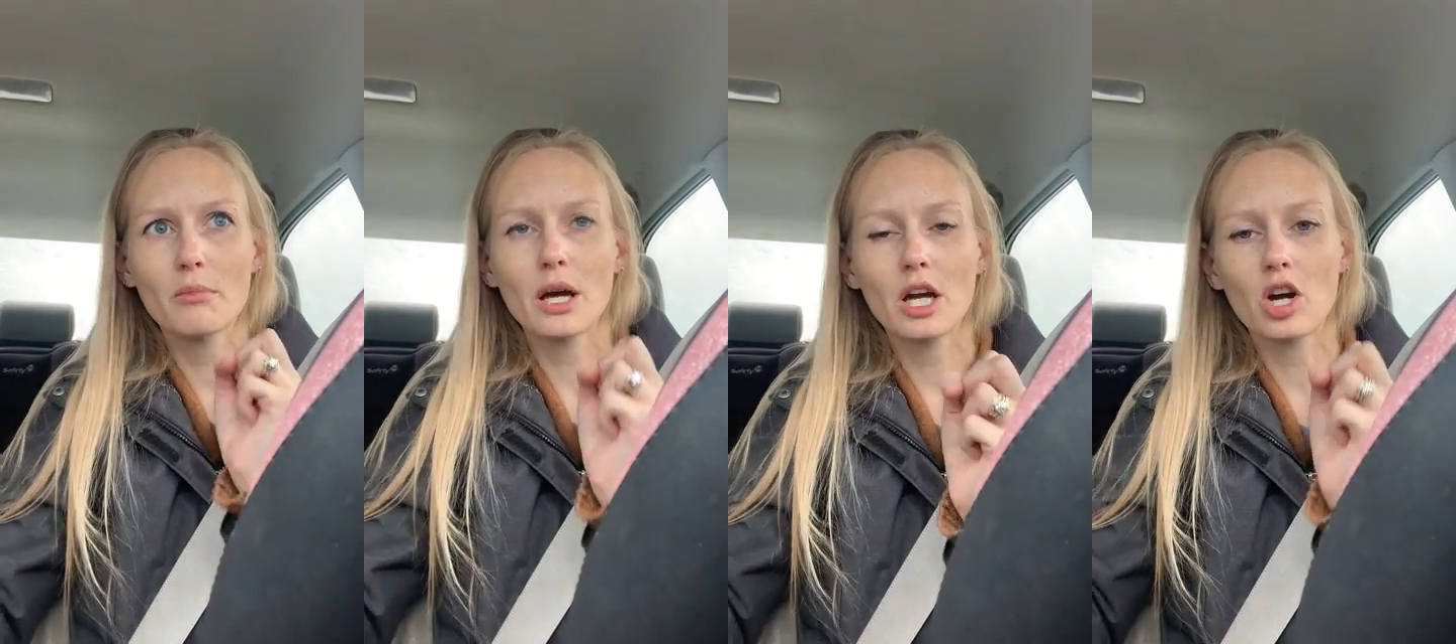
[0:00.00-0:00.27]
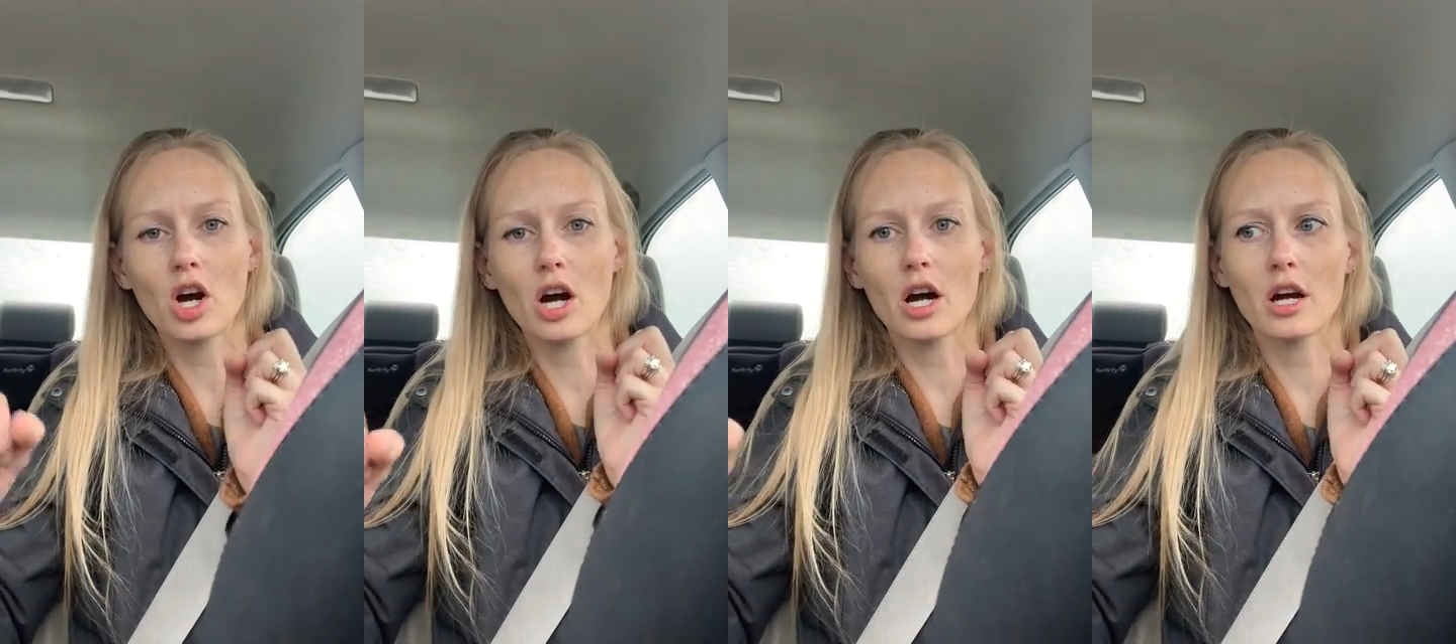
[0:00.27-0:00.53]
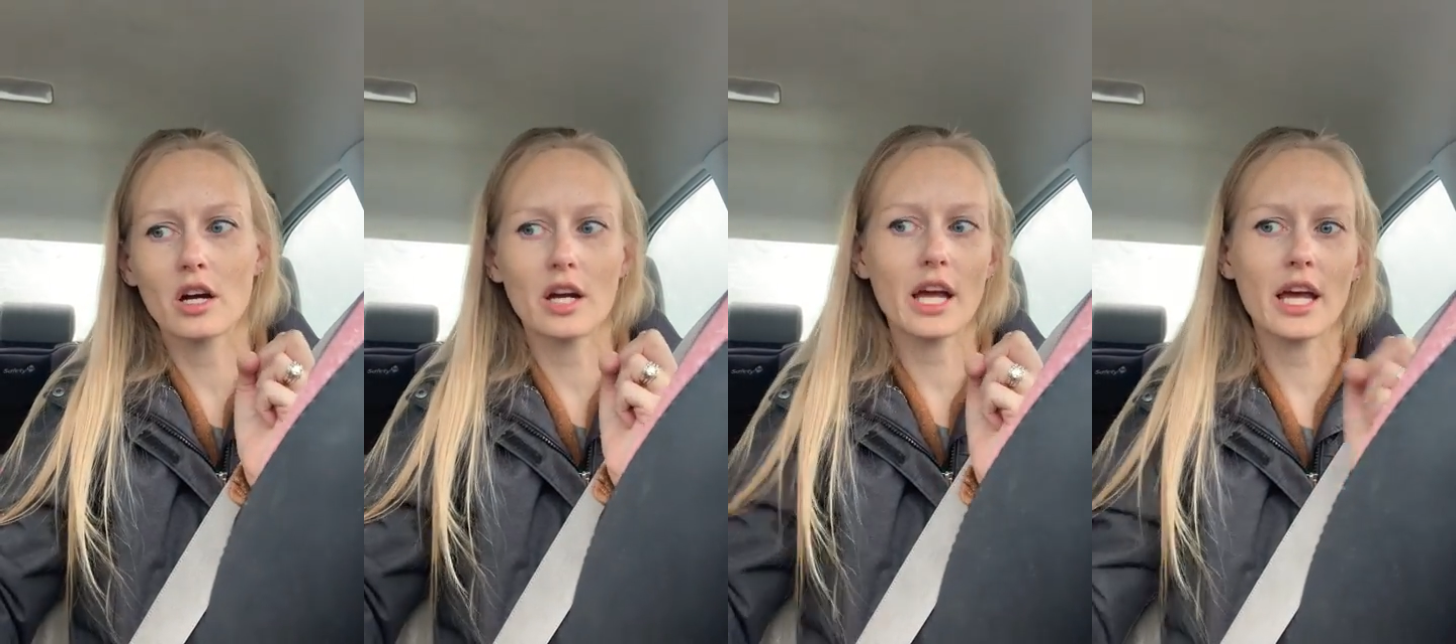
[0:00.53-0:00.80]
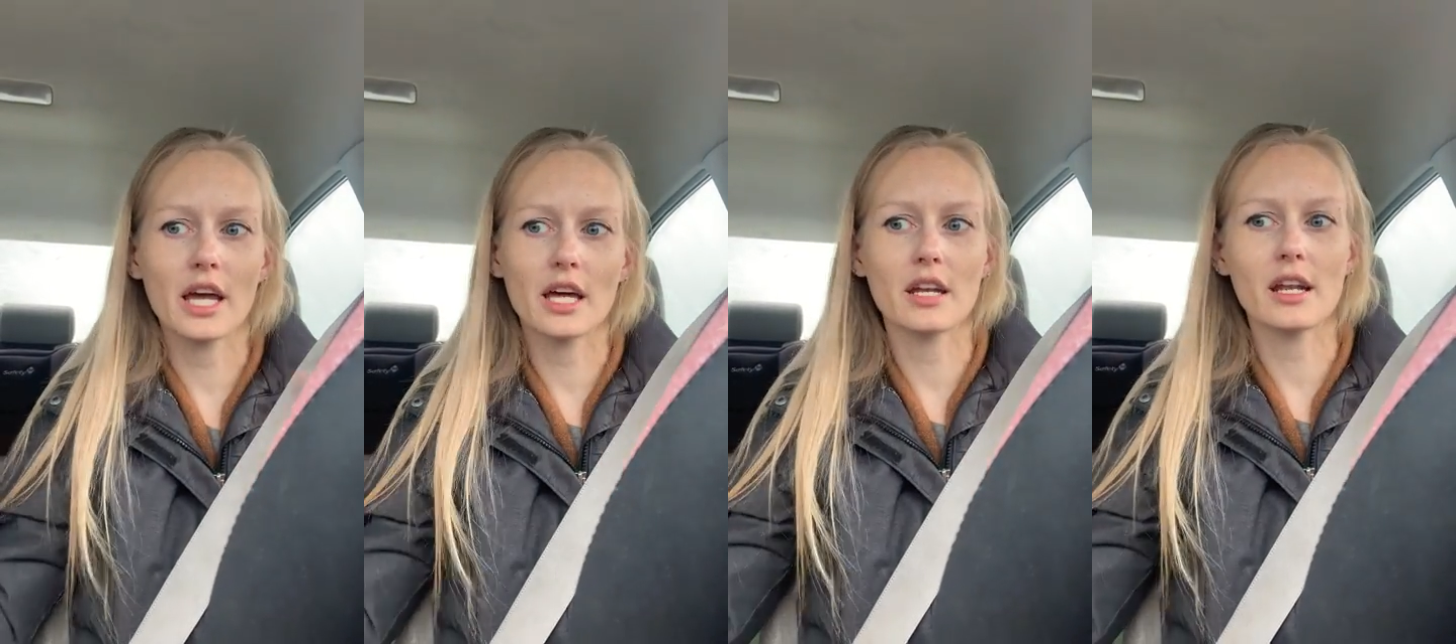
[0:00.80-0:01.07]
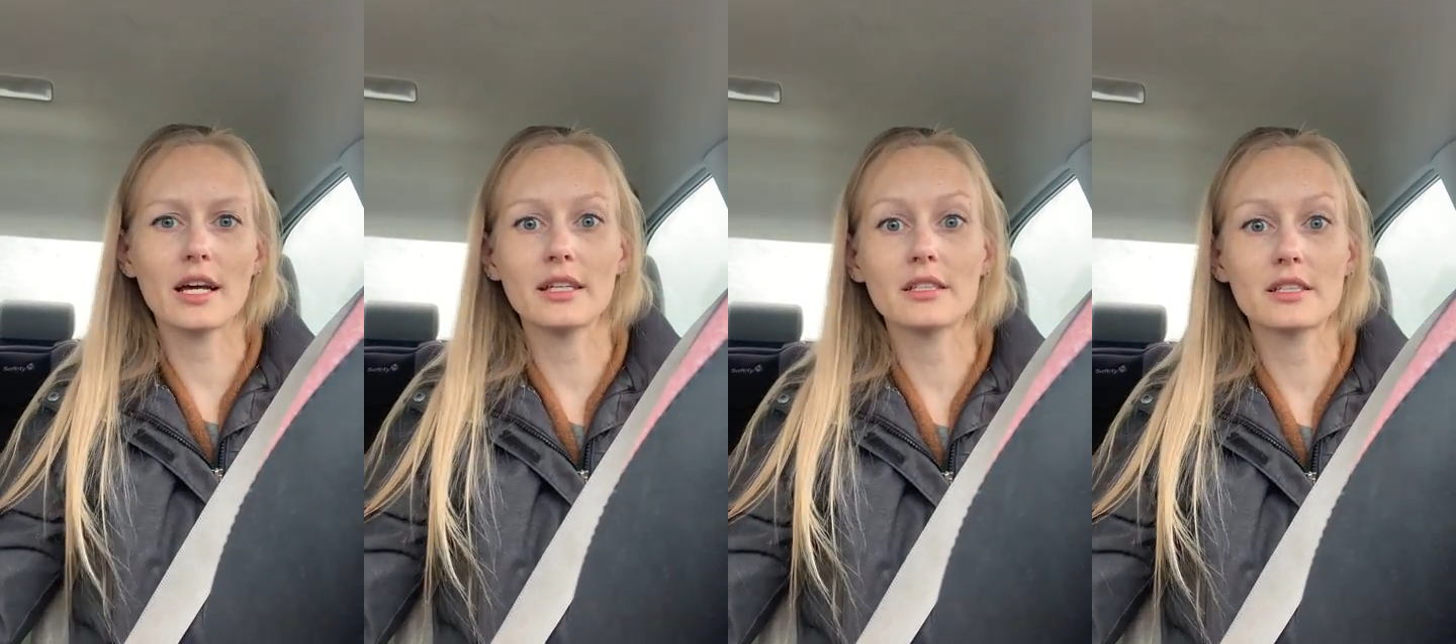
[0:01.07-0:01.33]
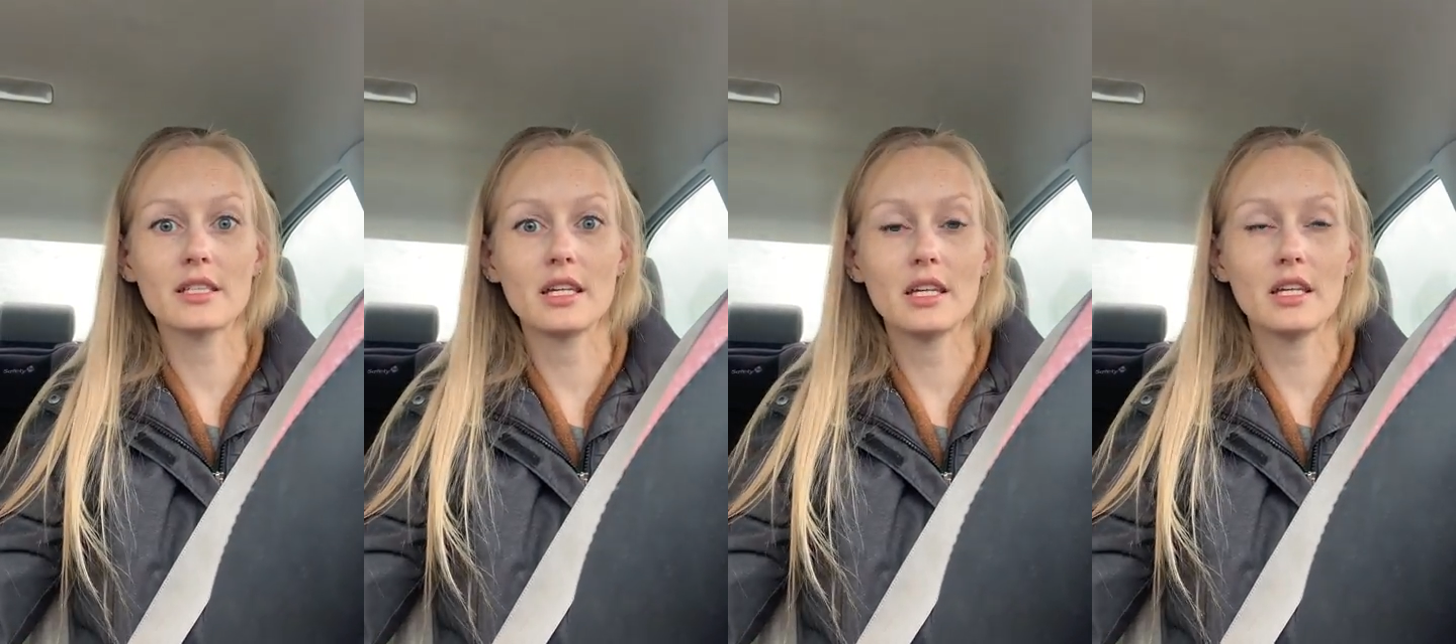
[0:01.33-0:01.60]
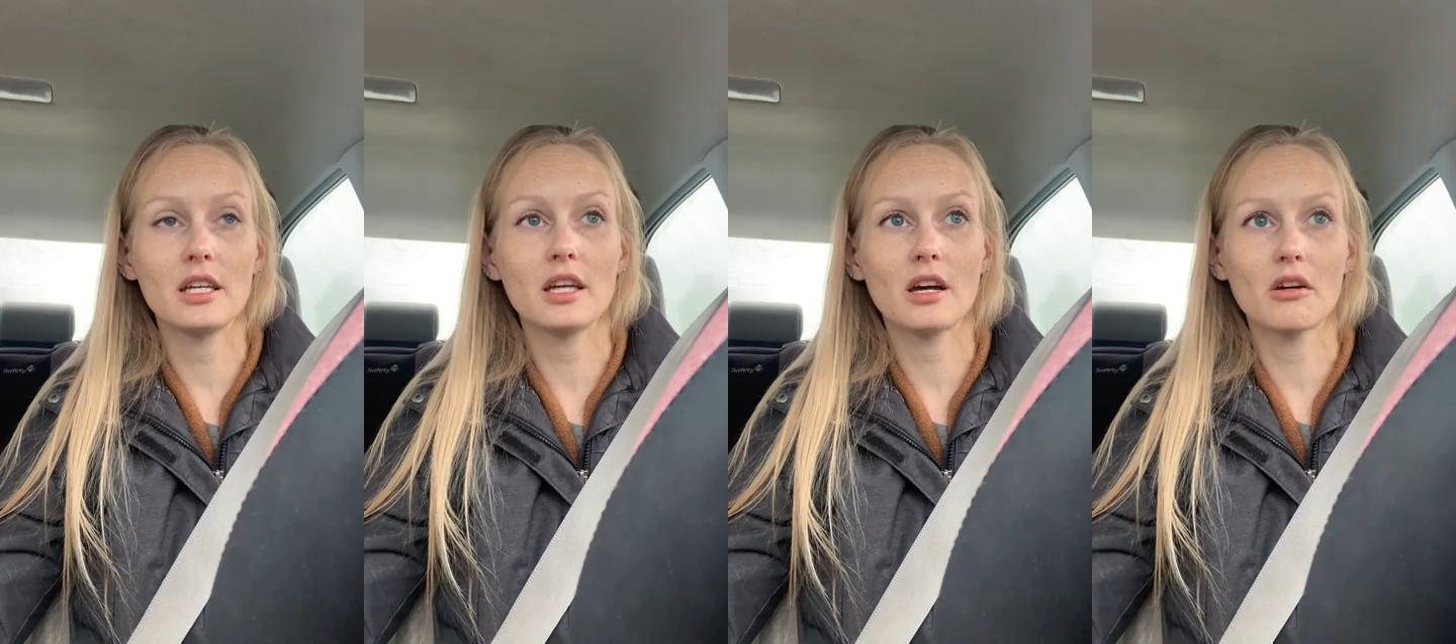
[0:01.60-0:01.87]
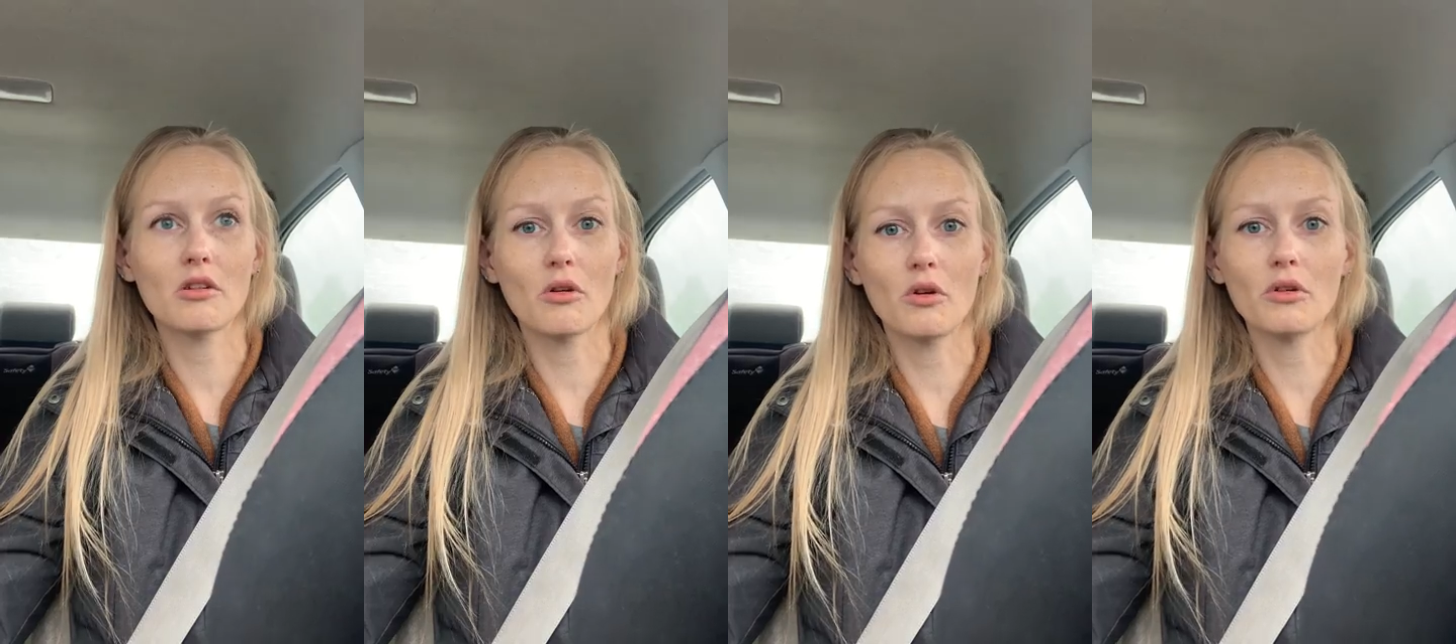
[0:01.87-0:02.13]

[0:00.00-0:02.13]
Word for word: my car and I see an